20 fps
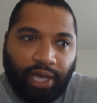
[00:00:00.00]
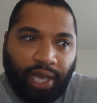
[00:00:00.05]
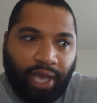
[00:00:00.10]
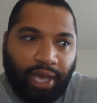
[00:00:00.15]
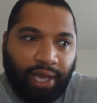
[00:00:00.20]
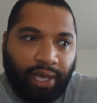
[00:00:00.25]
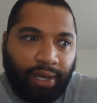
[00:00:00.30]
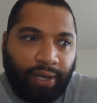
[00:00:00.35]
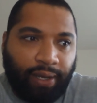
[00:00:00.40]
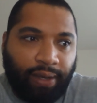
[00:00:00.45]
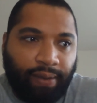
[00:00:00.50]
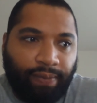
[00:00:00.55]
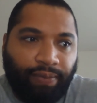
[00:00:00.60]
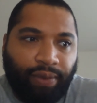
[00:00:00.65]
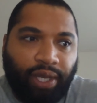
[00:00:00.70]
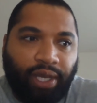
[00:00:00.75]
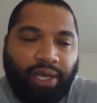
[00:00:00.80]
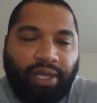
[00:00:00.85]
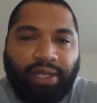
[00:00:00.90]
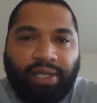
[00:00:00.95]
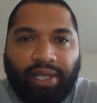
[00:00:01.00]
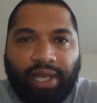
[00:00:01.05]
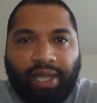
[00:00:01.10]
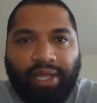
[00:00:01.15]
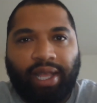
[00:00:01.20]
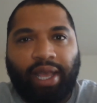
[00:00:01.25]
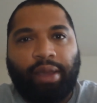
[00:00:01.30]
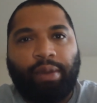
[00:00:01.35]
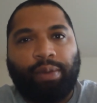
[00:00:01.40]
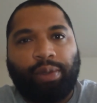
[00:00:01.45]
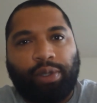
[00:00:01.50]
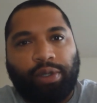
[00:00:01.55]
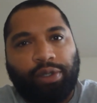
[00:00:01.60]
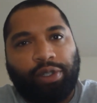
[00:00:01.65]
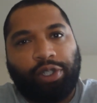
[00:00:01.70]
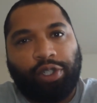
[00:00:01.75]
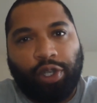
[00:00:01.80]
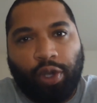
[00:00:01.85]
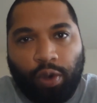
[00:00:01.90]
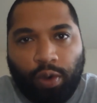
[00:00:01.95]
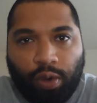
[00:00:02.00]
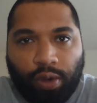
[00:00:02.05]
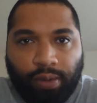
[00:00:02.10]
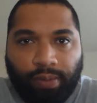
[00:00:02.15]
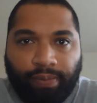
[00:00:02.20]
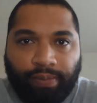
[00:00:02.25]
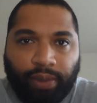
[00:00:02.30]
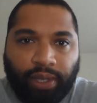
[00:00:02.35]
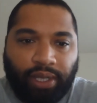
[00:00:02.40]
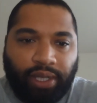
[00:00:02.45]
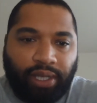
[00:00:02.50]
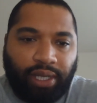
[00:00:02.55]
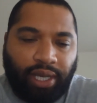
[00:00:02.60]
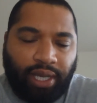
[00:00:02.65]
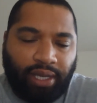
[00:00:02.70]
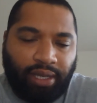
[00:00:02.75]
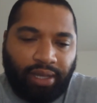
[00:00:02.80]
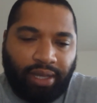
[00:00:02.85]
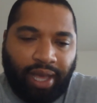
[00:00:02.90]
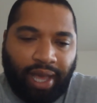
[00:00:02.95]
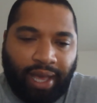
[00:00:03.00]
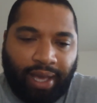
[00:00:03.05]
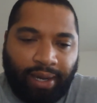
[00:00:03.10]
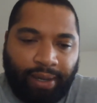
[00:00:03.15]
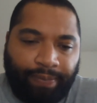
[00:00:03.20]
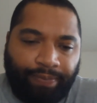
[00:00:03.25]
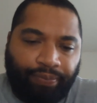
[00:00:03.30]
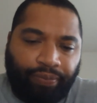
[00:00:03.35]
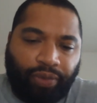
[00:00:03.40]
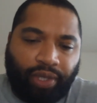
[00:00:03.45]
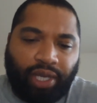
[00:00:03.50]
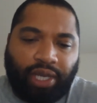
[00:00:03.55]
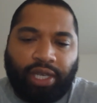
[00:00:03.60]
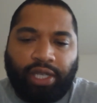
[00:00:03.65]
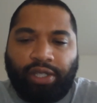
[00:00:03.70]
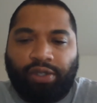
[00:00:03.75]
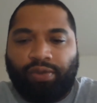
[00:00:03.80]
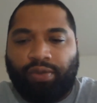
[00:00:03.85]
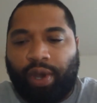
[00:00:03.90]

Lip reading: and he said that he was going to show them, and that he's